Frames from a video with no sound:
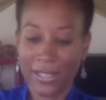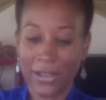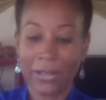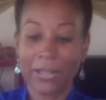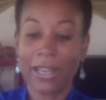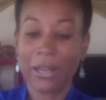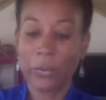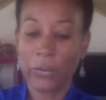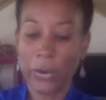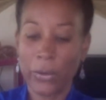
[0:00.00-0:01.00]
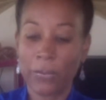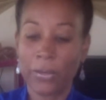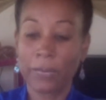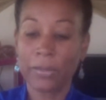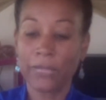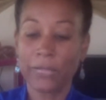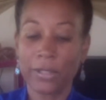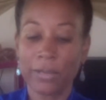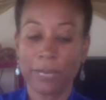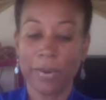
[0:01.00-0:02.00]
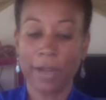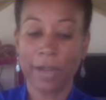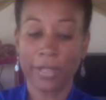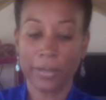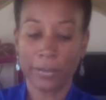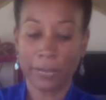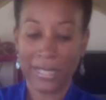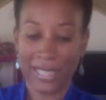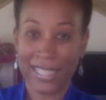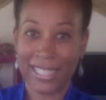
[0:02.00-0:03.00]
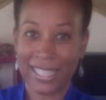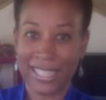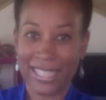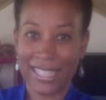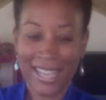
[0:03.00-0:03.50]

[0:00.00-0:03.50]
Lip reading: start and grow purposeful and profitable businesses.